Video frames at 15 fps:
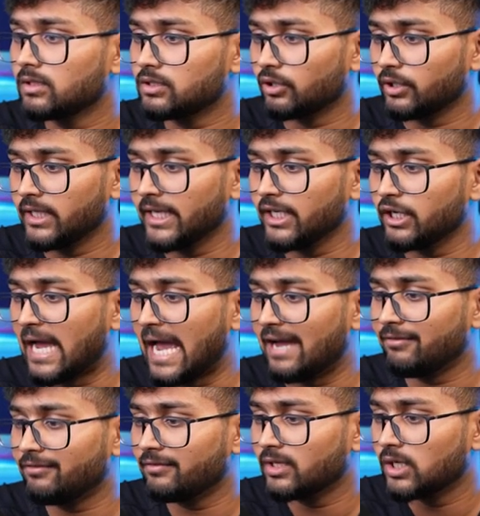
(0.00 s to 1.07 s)
So here you
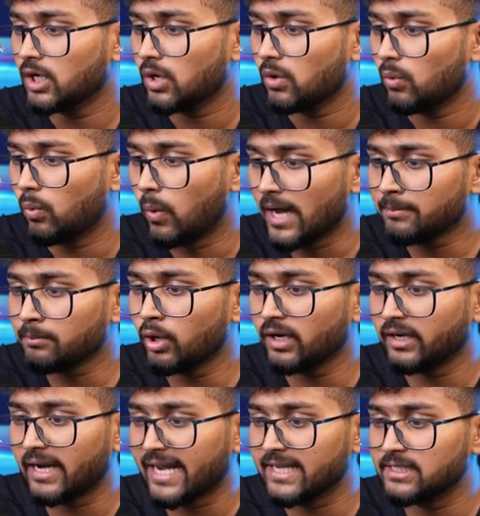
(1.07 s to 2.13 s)
have one more
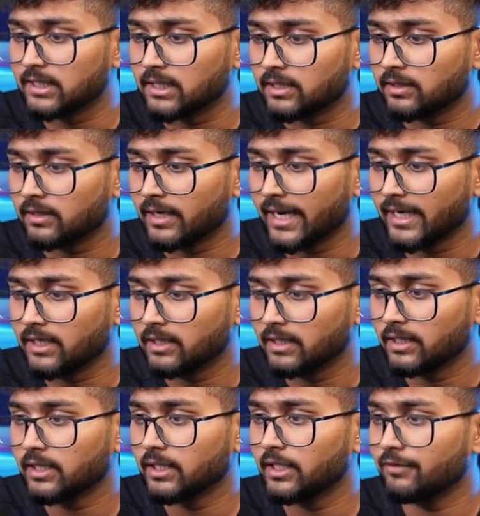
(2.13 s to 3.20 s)
riser, right?
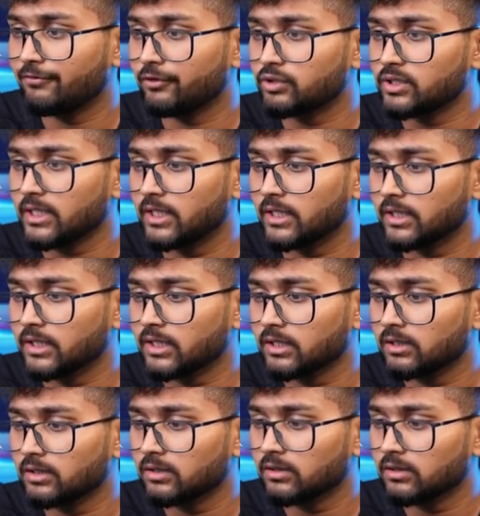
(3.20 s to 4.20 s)
If you see here,